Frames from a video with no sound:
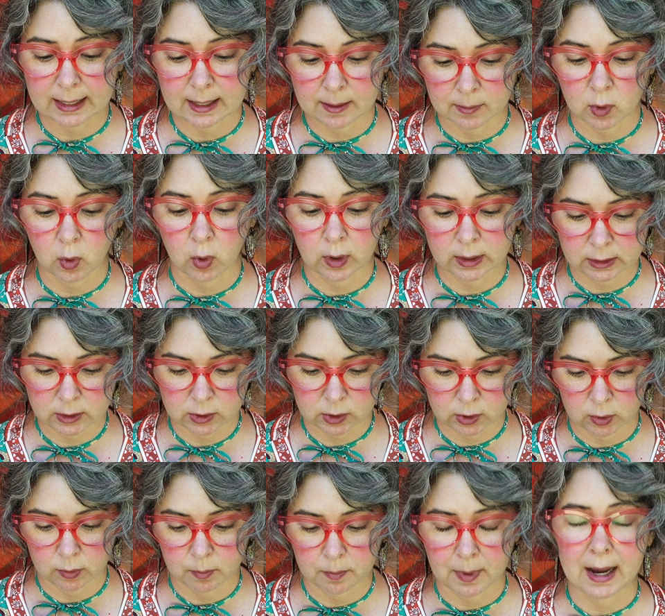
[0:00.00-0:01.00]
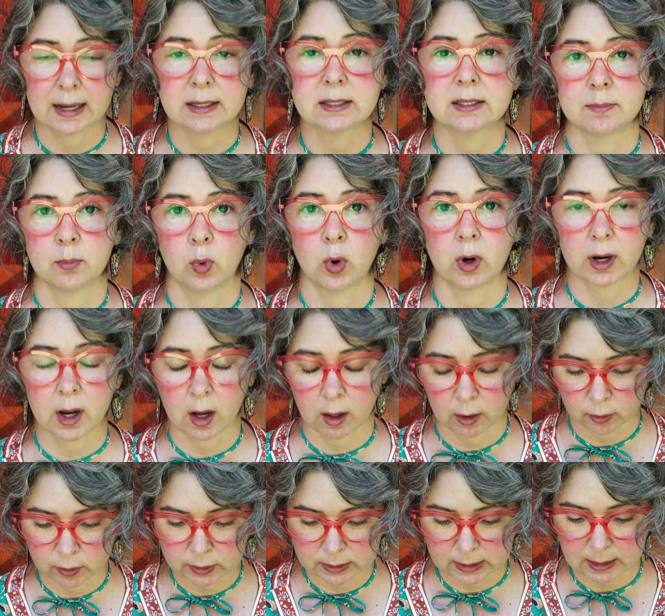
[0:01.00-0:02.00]
and I'm going to buy some more
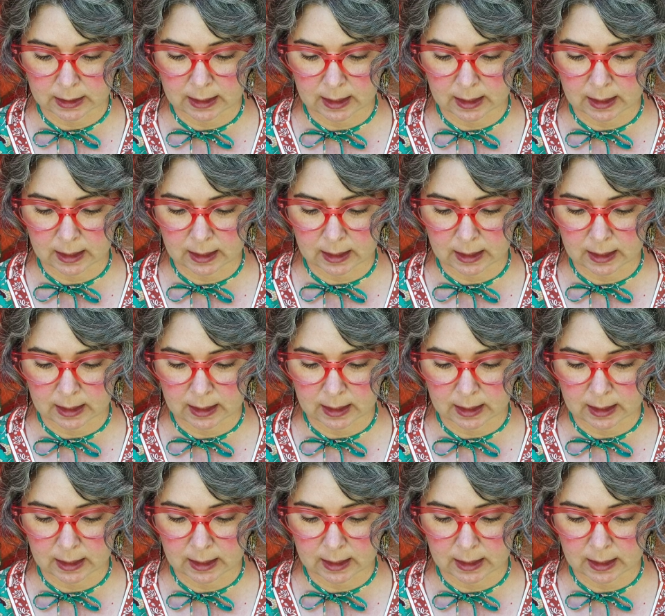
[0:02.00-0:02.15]
colors in